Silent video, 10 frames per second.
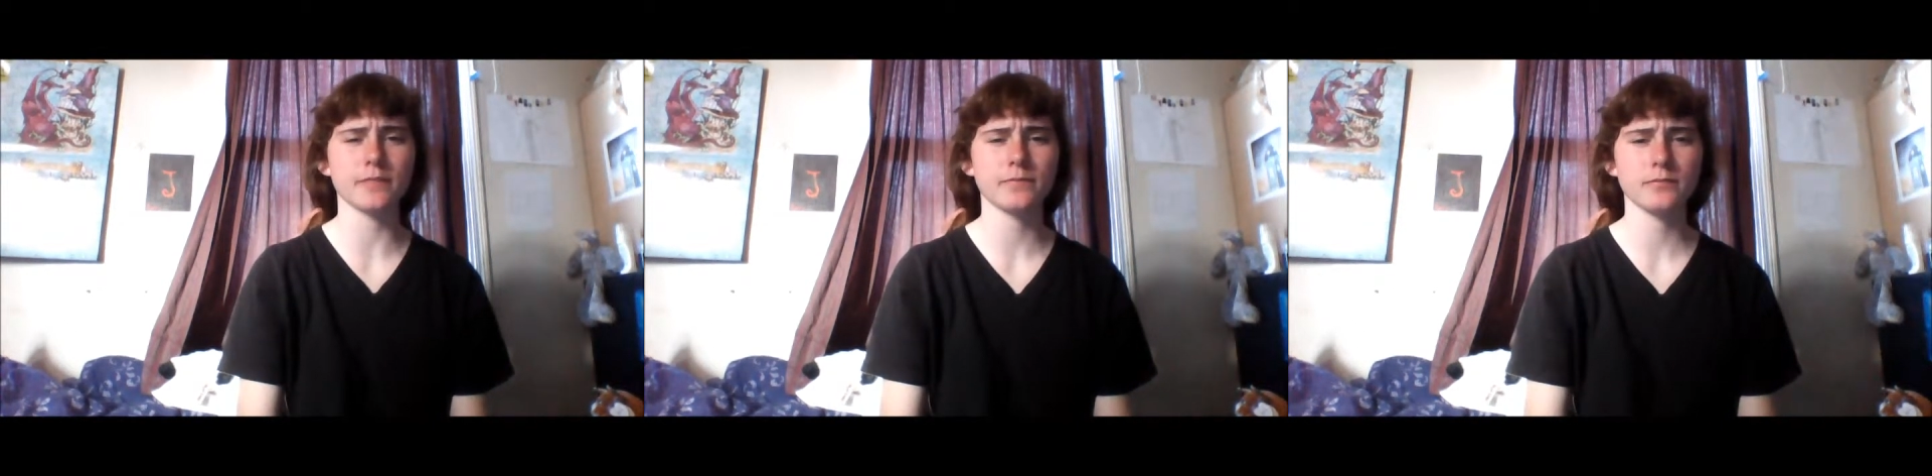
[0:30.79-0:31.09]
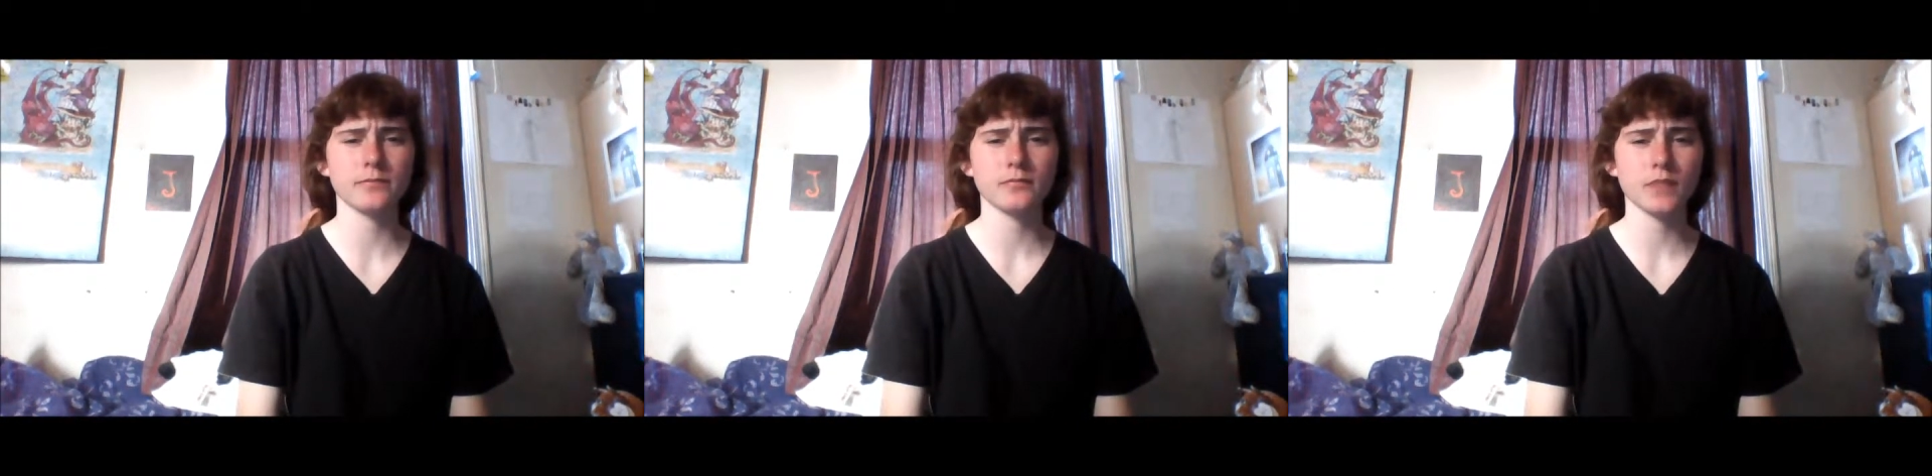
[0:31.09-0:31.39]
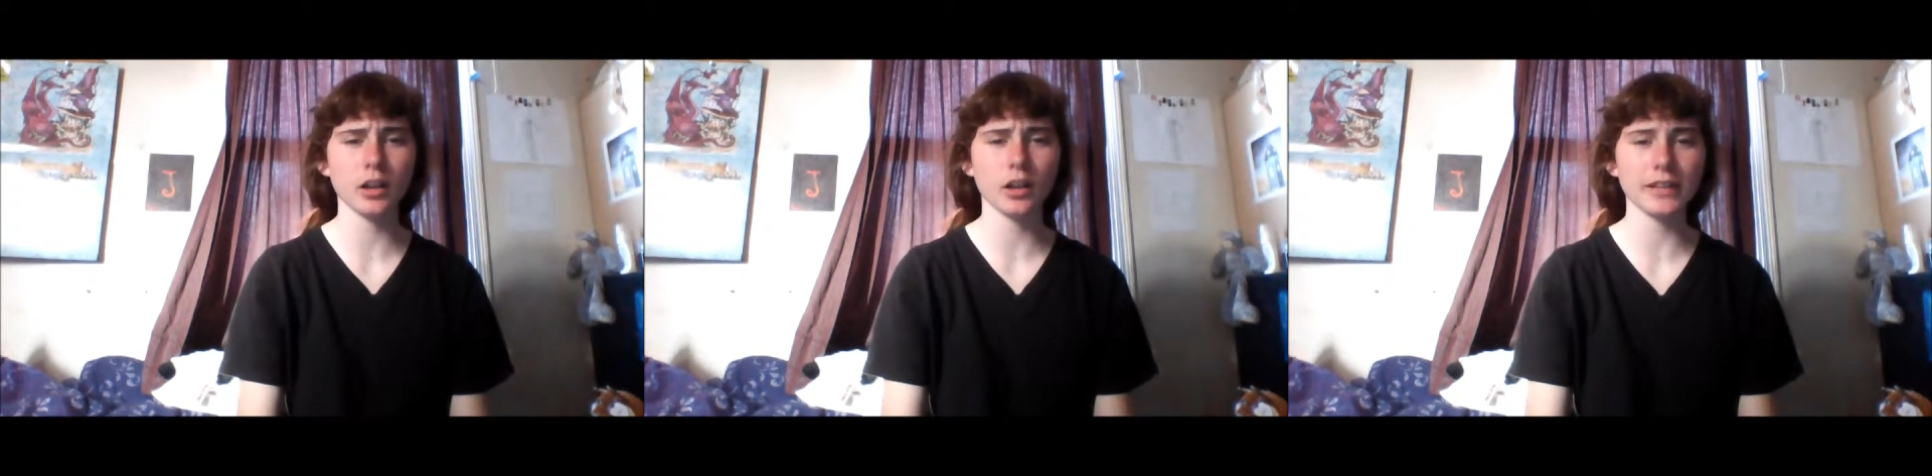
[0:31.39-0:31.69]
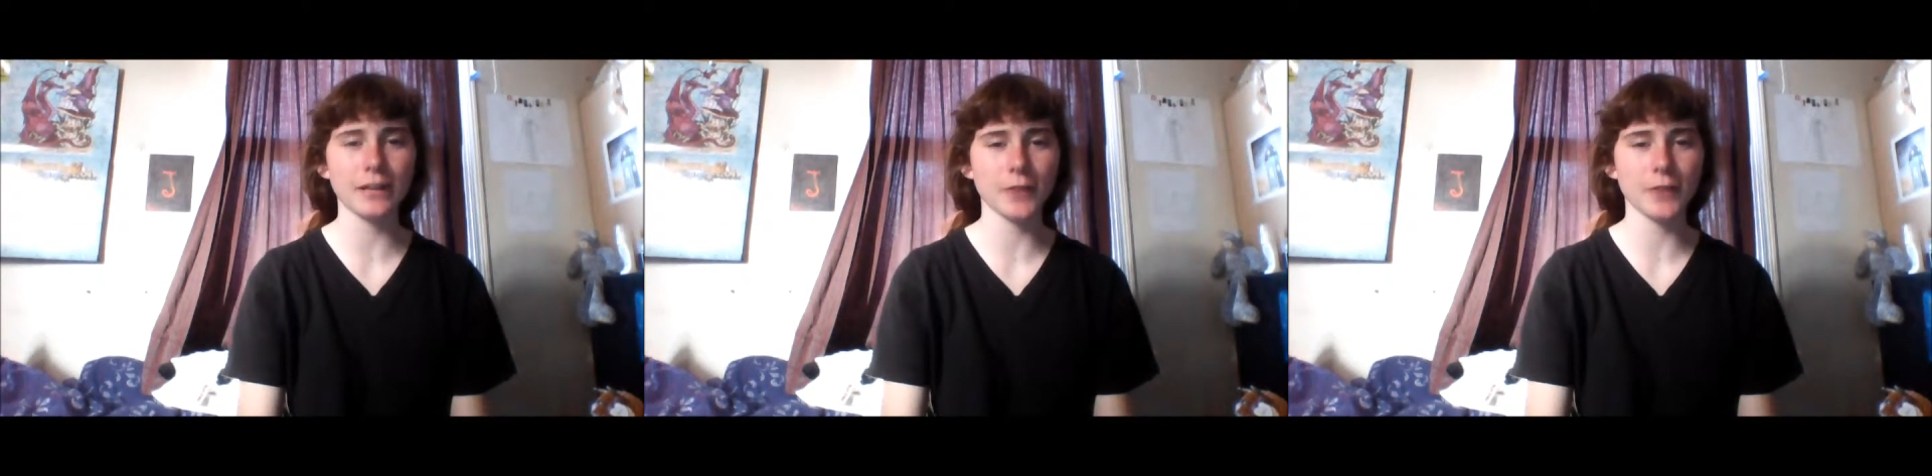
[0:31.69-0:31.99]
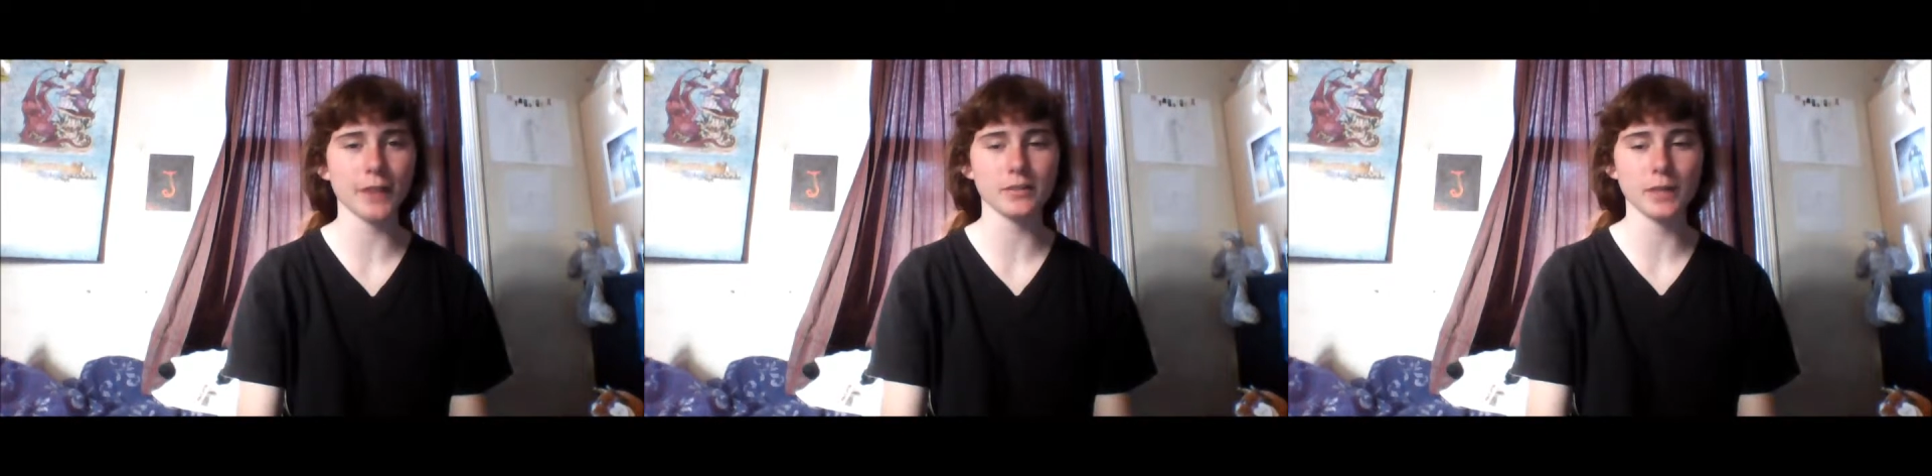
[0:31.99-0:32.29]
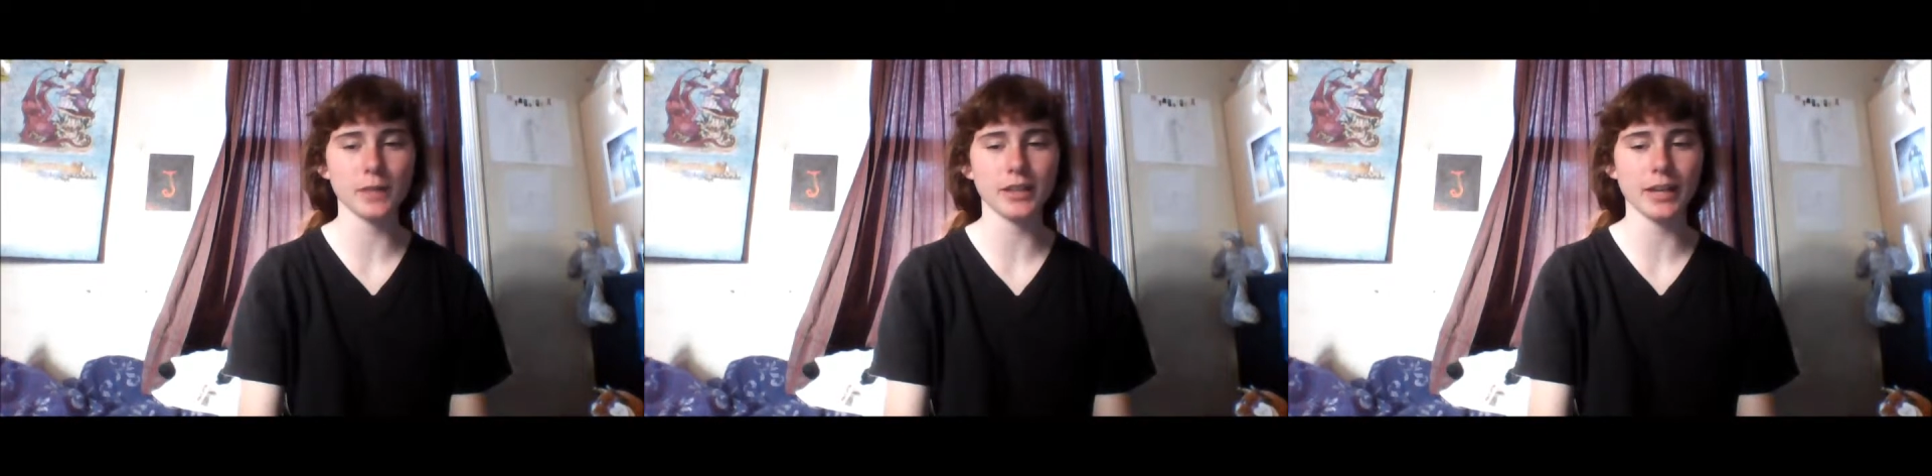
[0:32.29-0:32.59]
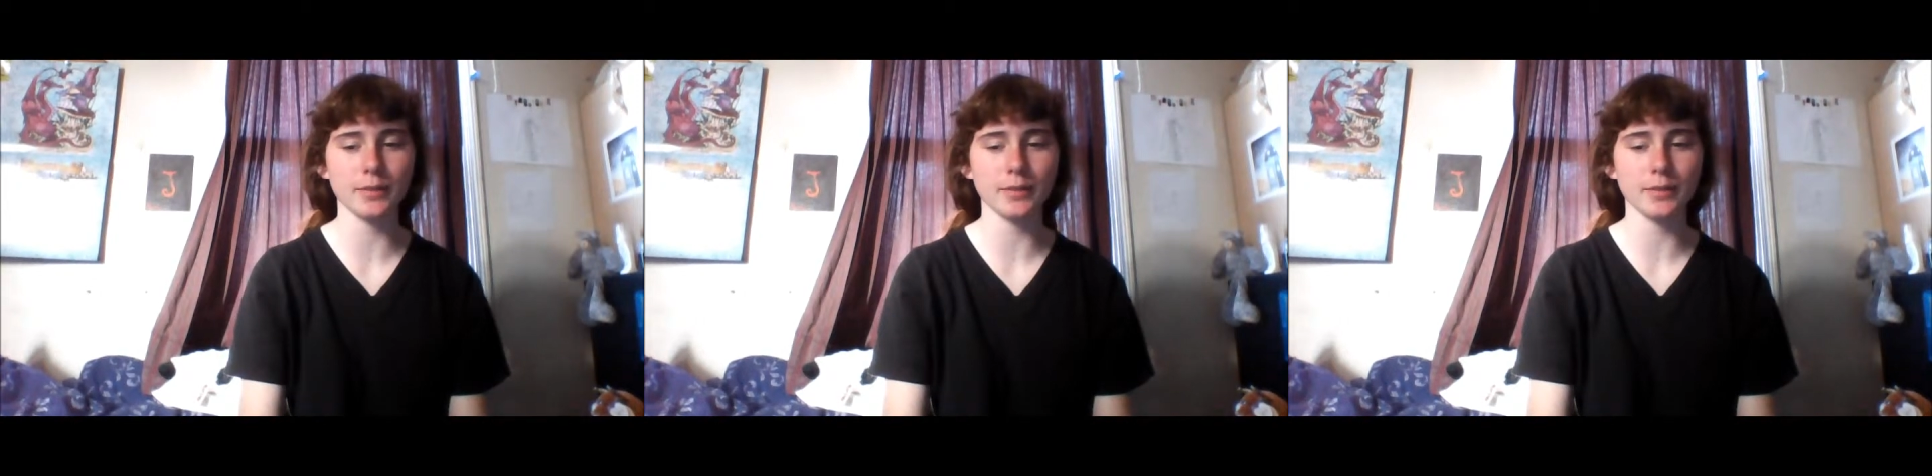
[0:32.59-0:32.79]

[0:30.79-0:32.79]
I thought it was Monday, but now it's Tuesday.